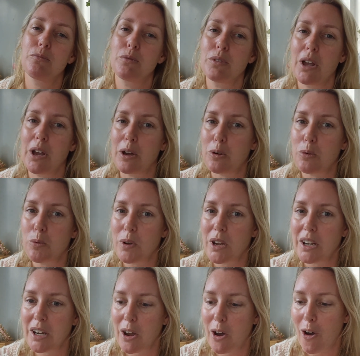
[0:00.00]
Like
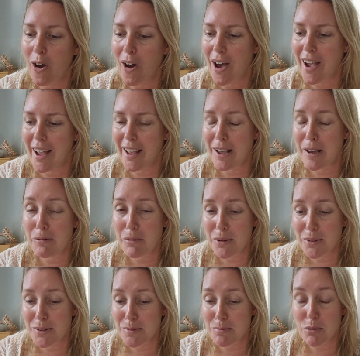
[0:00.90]
when I
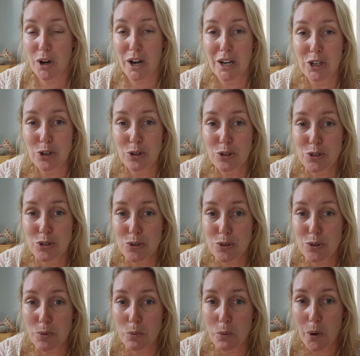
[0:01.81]
was brand new
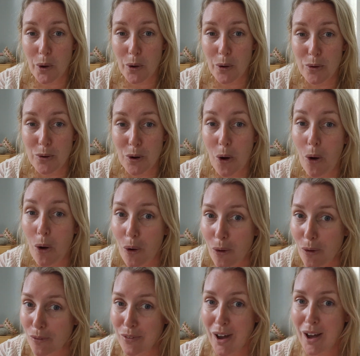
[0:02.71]
to the world
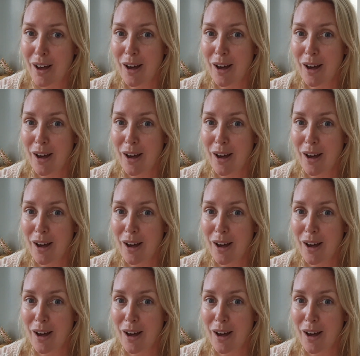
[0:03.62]
of